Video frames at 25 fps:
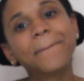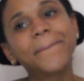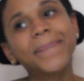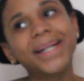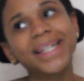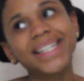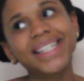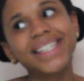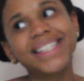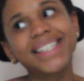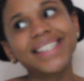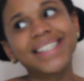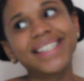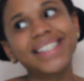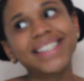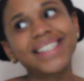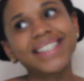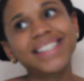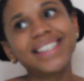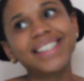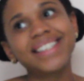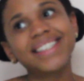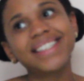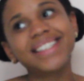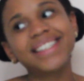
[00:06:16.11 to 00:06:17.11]
But
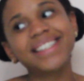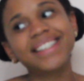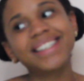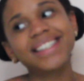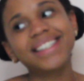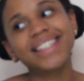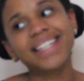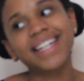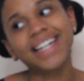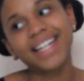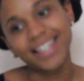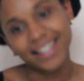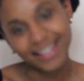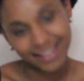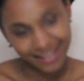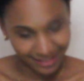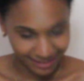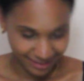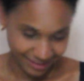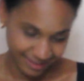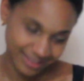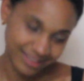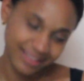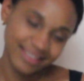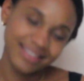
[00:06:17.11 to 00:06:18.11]
yeah,
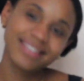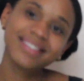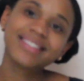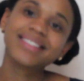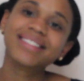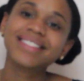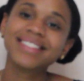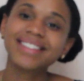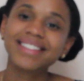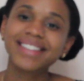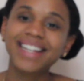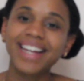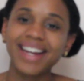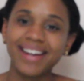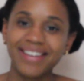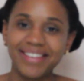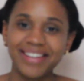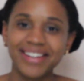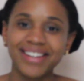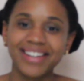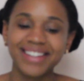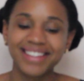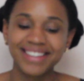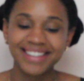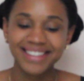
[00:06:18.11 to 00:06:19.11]

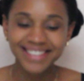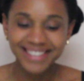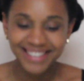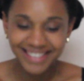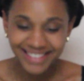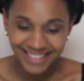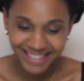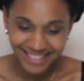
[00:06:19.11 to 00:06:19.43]
carry on.